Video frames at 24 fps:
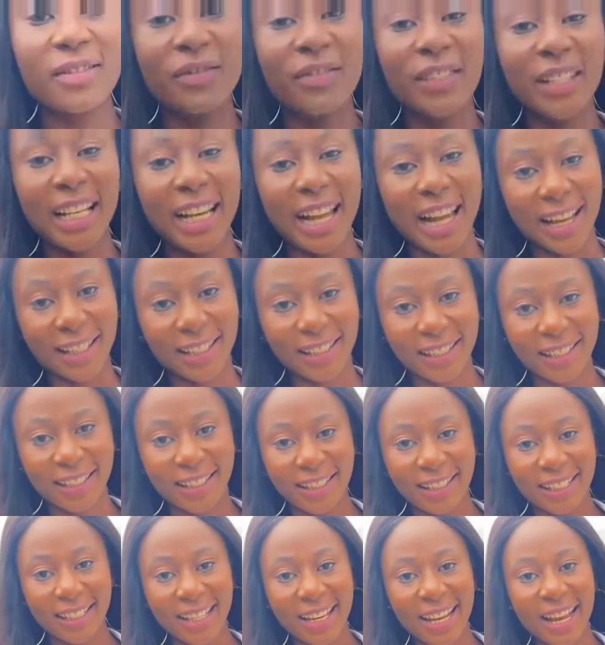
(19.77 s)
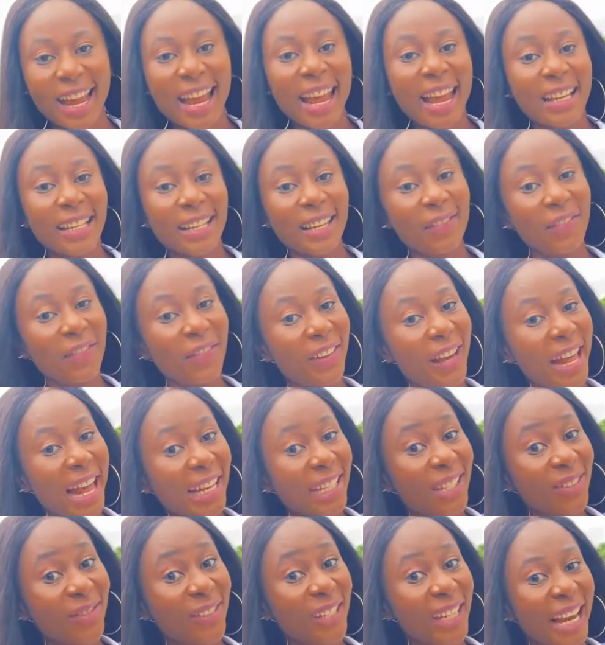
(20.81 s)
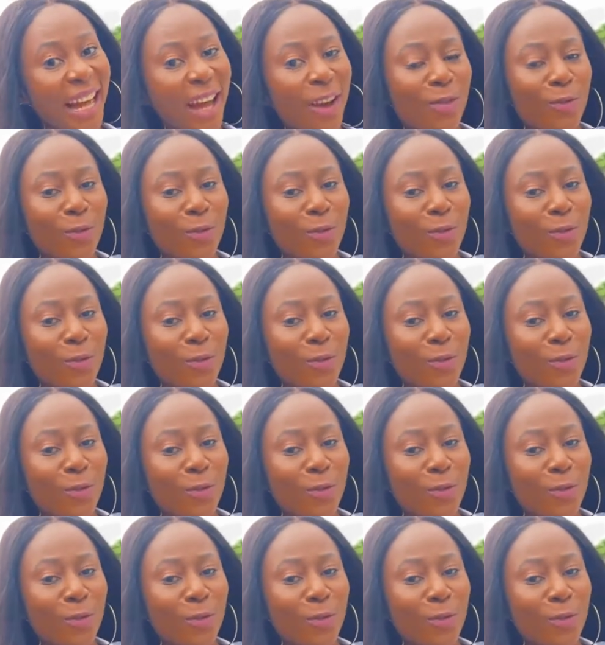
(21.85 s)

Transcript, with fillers: Villas. The Flex Villa